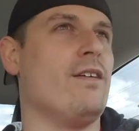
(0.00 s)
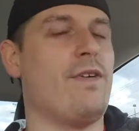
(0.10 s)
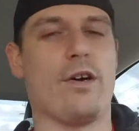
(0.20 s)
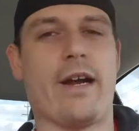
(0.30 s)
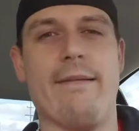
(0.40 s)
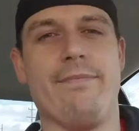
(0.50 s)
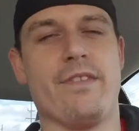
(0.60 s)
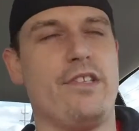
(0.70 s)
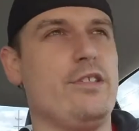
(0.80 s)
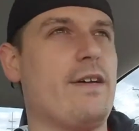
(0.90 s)
Felt great.
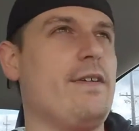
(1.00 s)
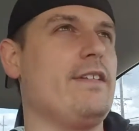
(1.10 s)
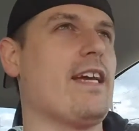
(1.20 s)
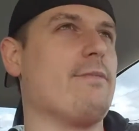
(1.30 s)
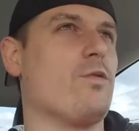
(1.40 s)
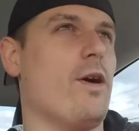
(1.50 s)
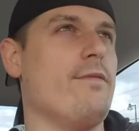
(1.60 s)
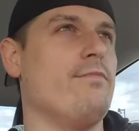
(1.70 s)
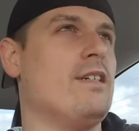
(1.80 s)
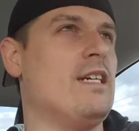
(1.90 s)
270 times one.